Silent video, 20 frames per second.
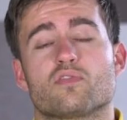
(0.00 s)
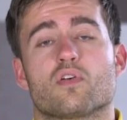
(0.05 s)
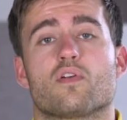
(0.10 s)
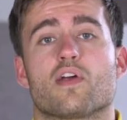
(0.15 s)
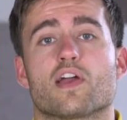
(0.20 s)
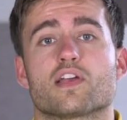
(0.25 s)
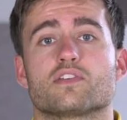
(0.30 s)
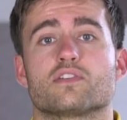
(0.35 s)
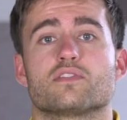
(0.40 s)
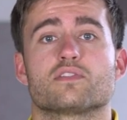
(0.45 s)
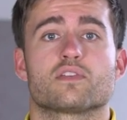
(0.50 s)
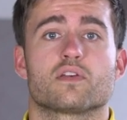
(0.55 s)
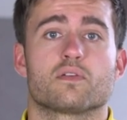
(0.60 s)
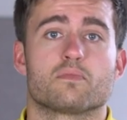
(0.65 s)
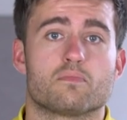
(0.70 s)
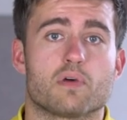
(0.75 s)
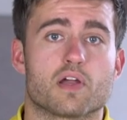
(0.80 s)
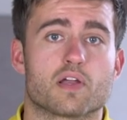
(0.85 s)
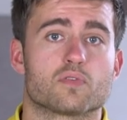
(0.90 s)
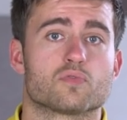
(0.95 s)
directions
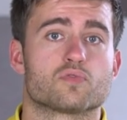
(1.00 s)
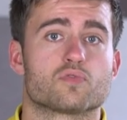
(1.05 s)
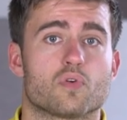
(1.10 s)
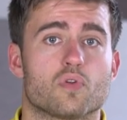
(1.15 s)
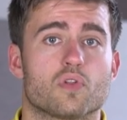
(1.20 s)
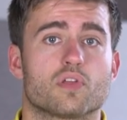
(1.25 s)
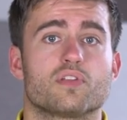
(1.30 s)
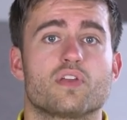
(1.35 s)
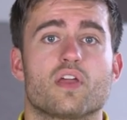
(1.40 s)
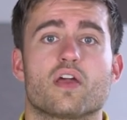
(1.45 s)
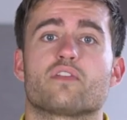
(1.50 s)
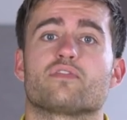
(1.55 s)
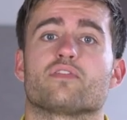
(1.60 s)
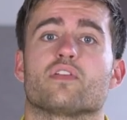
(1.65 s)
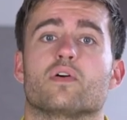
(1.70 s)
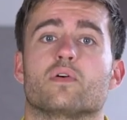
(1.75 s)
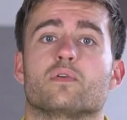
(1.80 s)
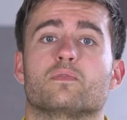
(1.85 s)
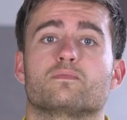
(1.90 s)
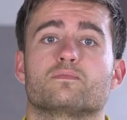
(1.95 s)
by controlling the
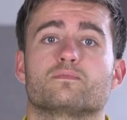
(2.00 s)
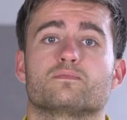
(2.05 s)
airflow.